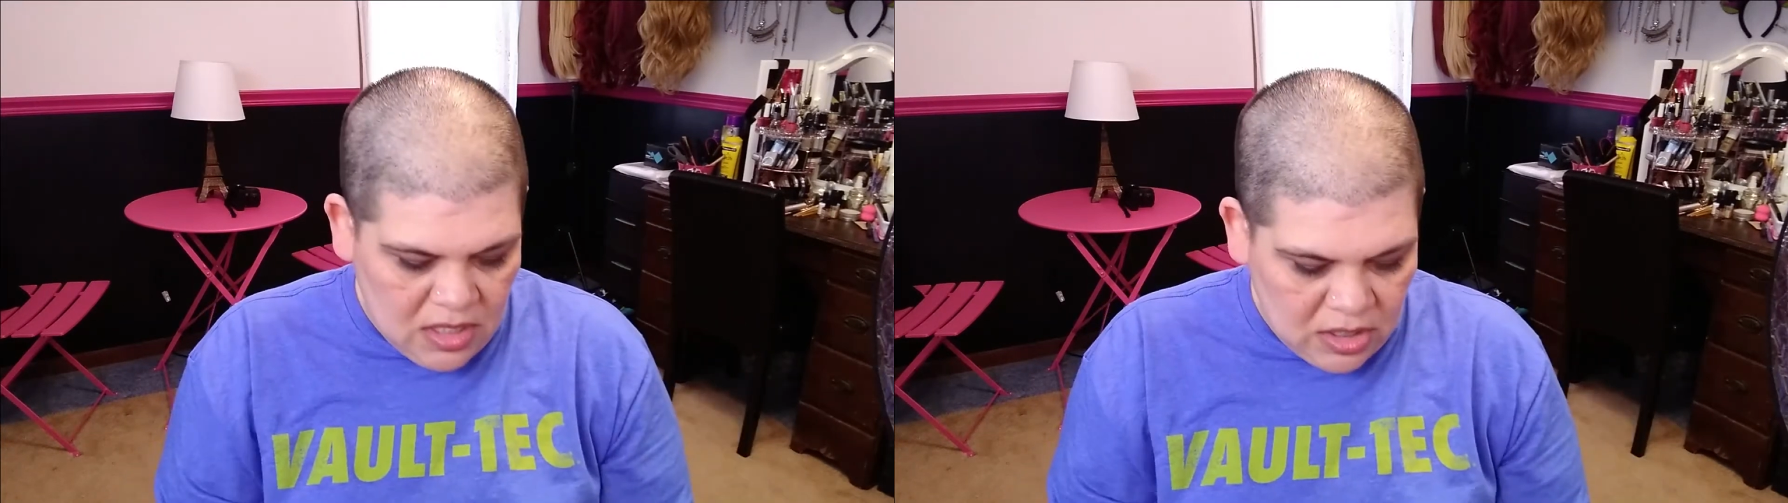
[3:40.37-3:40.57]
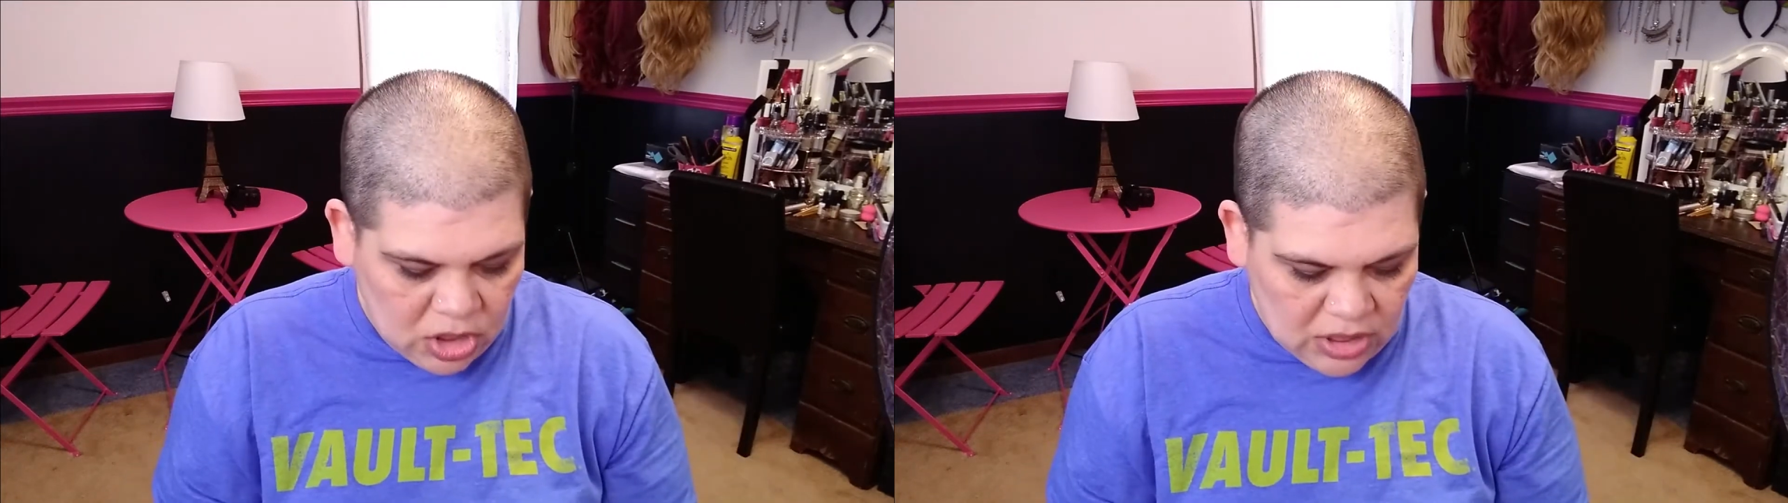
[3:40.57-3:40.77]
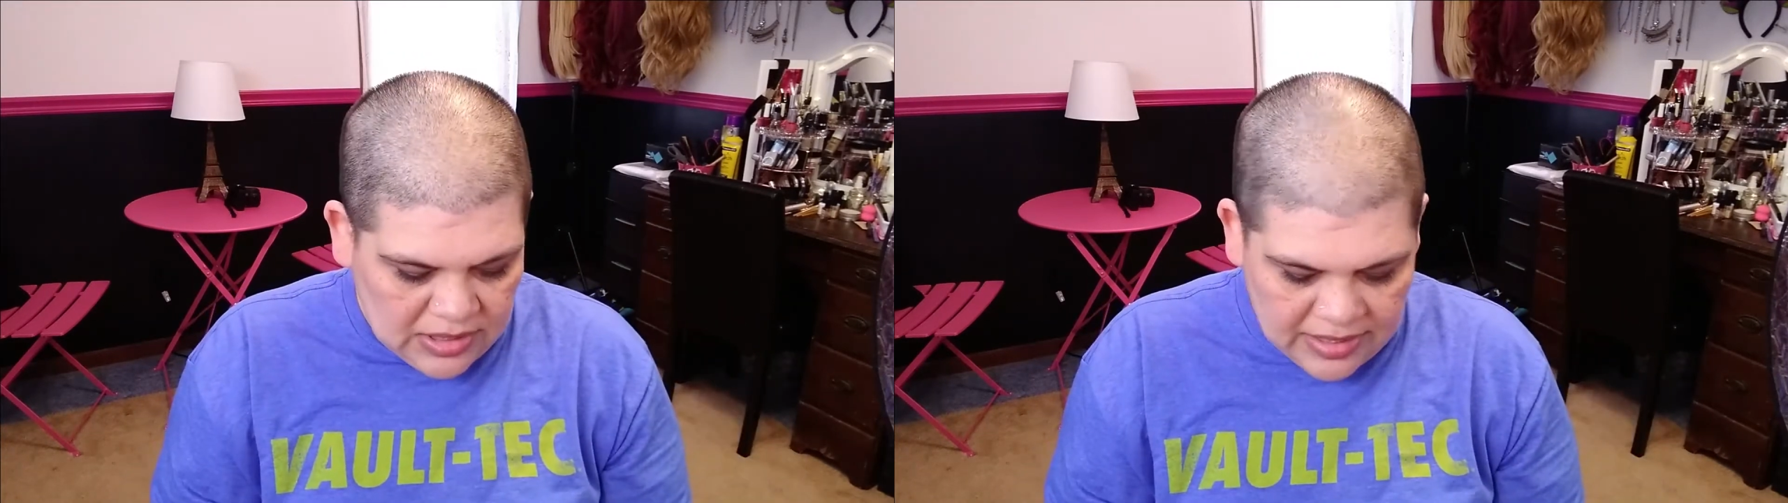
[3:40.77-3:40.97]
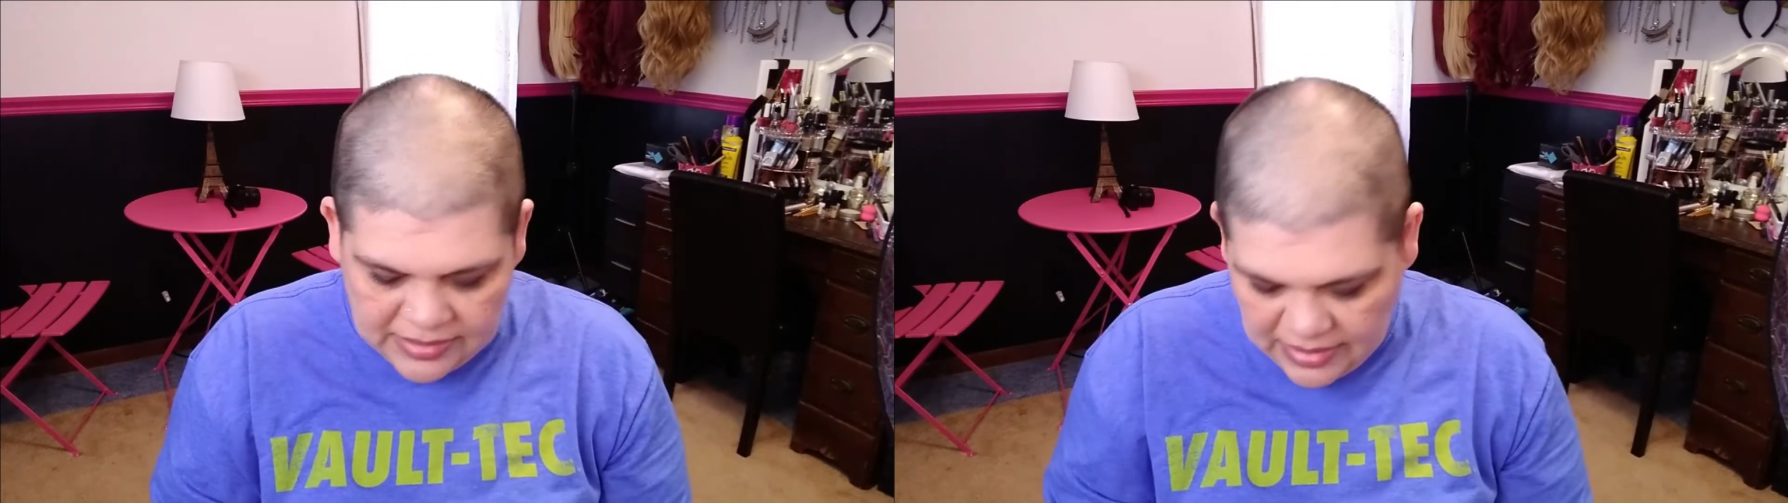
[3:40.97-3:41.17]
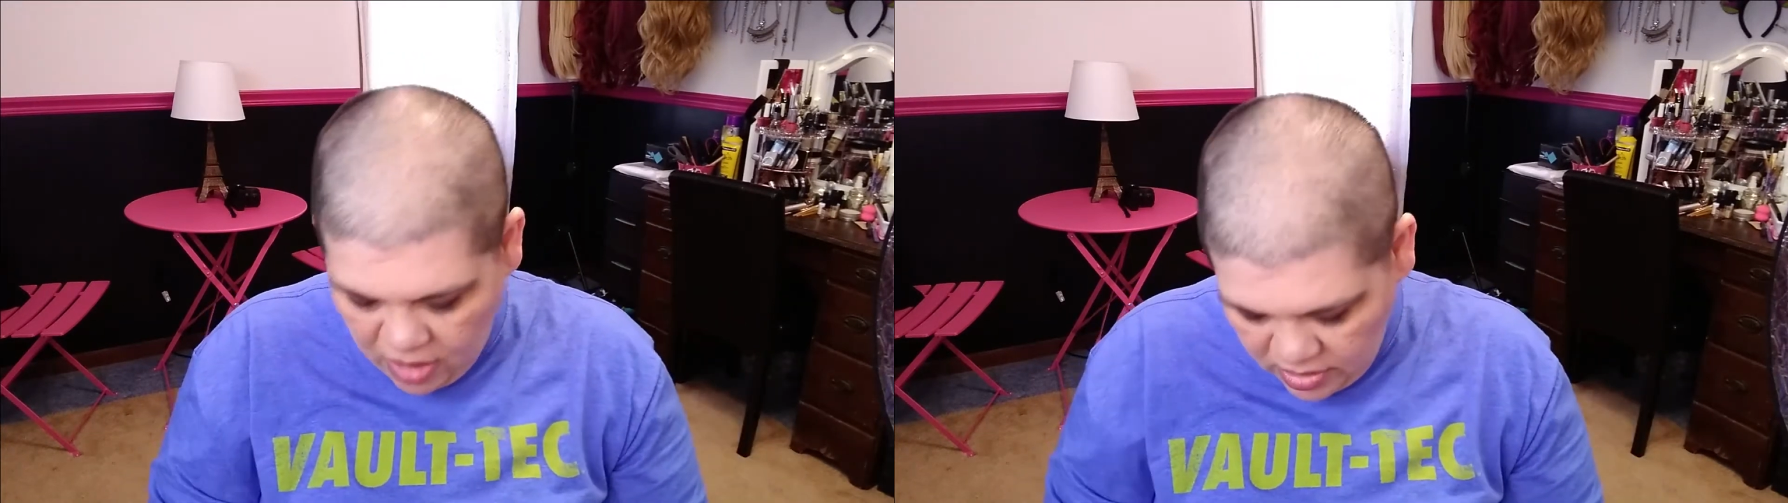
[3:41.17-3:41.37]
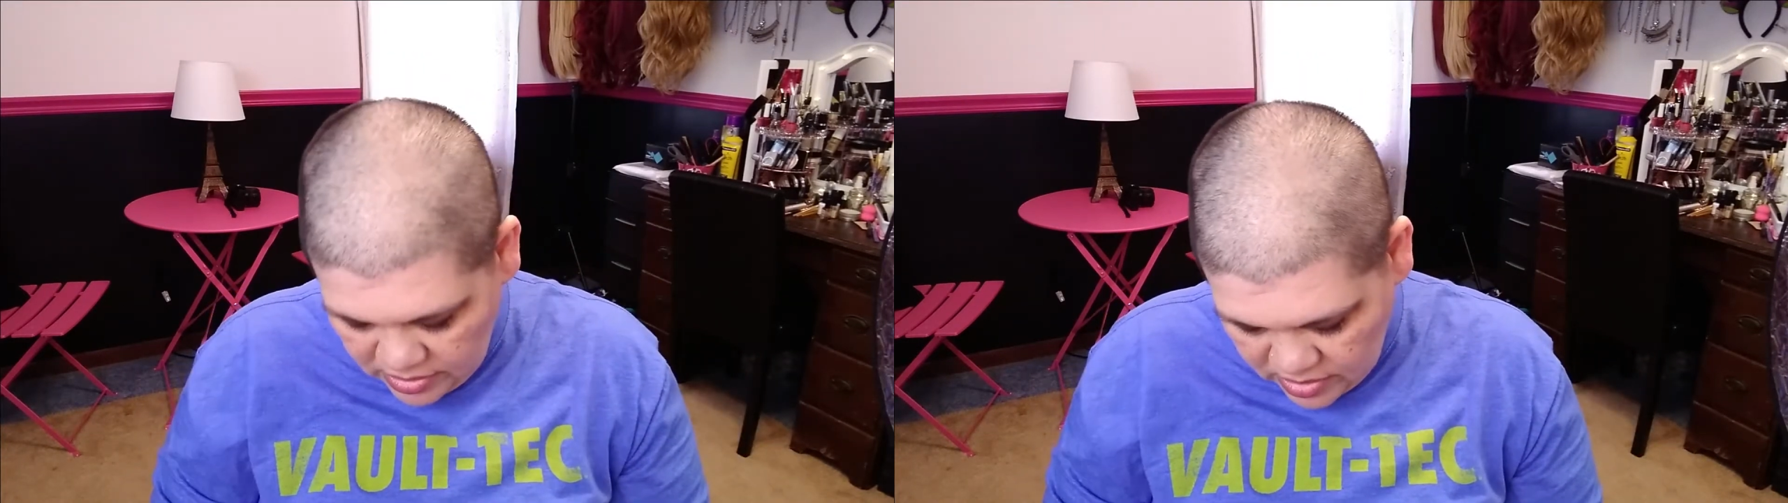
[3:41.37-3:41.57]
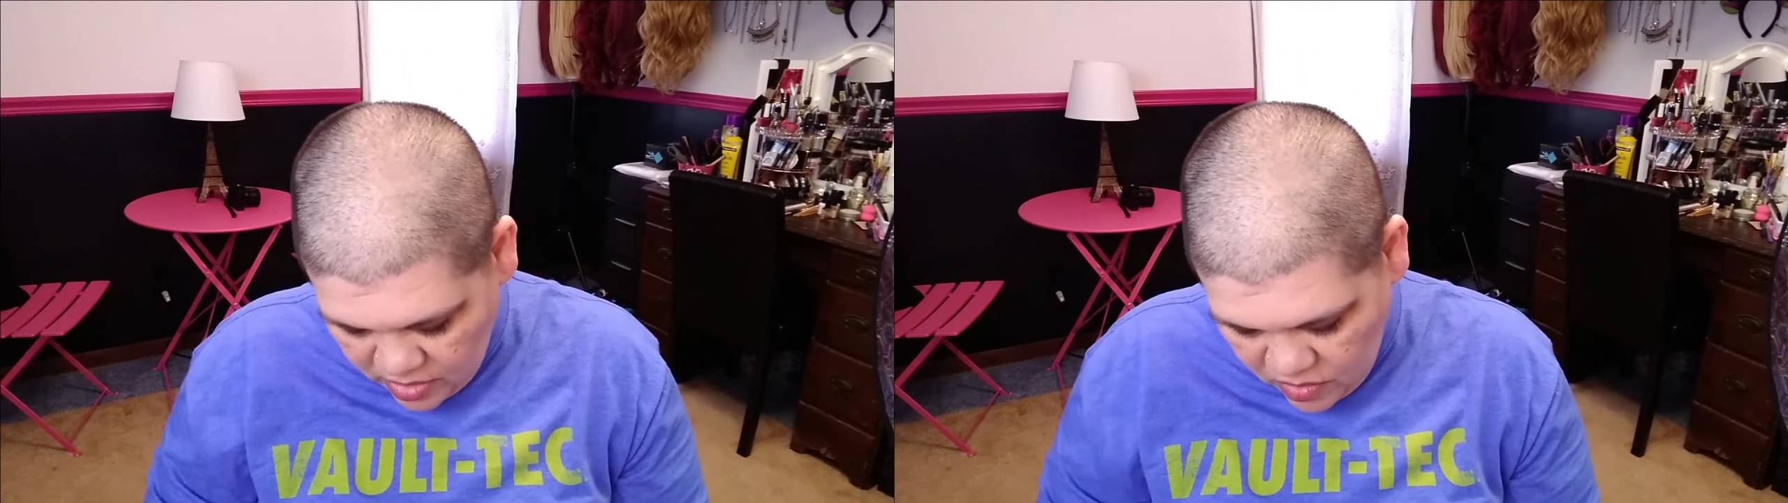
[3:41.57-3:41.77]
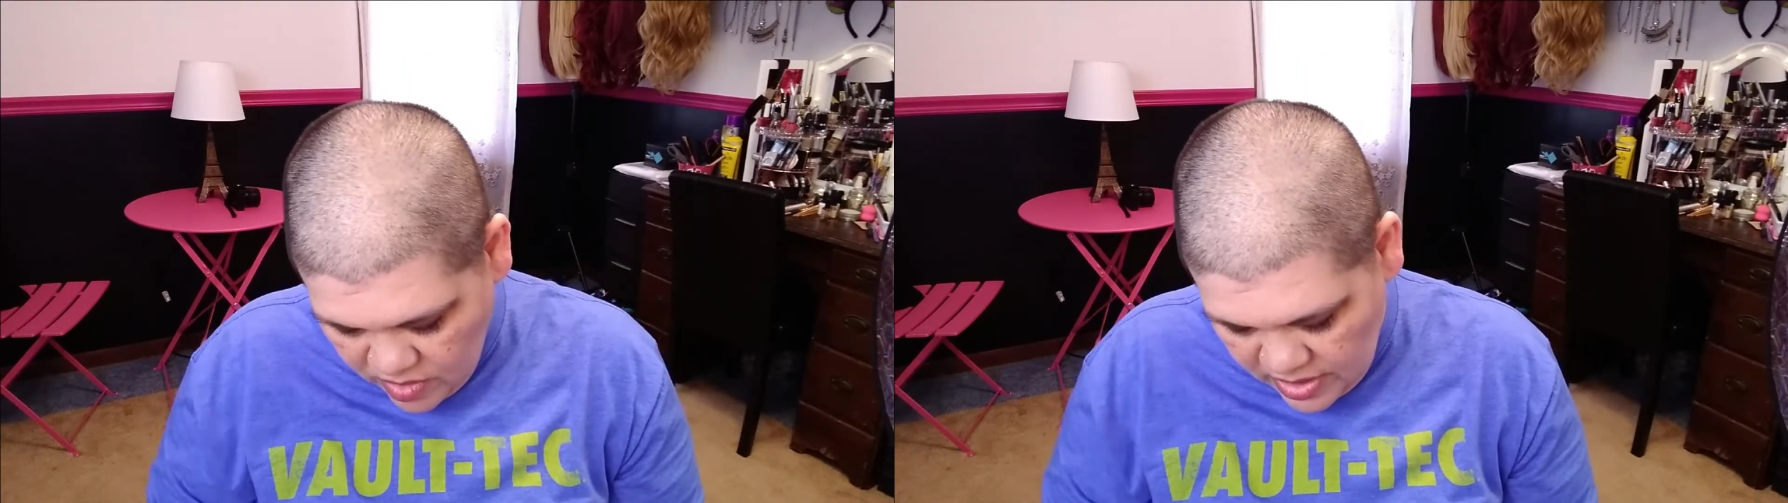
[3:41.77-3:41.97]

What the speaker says: She does also,